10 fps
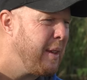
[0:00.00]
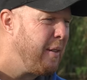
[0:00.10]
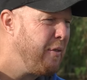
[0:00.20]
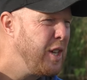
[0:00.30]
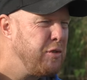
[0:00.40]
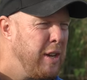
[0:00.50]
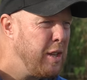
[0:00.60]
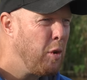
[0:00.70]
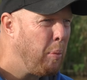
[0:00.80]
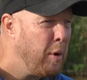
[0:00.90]
fish
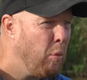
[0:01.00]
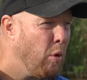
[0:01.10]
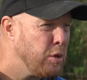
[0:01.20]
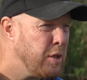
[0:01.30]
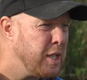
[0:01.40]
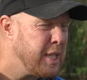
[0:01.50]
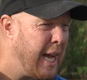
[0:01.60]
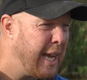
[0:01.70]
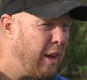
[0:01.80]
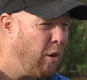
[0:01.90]
feeding up in the water, the
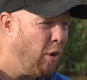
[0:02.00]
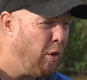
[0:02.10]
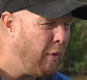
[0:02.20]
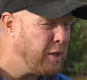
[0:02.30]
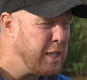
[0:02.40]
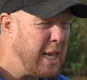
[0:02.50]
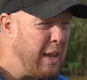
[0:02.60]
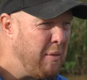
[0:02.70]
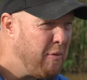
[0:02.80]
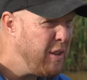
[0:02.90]
target, or
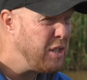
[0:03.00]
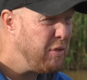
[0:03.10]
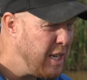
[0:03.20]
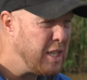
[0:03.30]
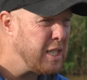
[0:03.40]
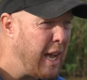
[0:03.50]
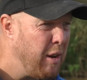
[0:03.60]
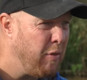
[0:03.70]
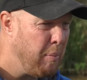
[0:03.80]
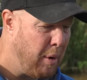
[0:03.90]
obviously fish feeding
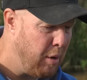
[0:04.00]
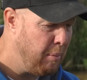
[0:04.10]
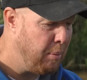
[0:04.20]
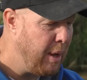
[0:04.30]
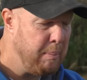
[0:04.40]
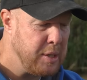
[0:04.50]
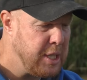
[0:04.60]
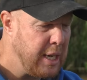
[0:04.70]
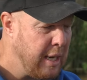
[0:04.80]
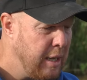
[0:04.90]
slightly off the bottom, but in
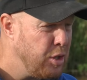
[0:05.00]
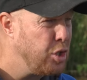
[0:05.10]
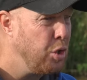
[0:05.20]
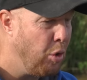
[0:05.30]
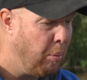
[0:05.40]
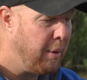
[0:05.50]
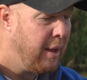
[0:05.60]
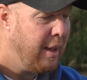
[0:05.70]
particular, chub,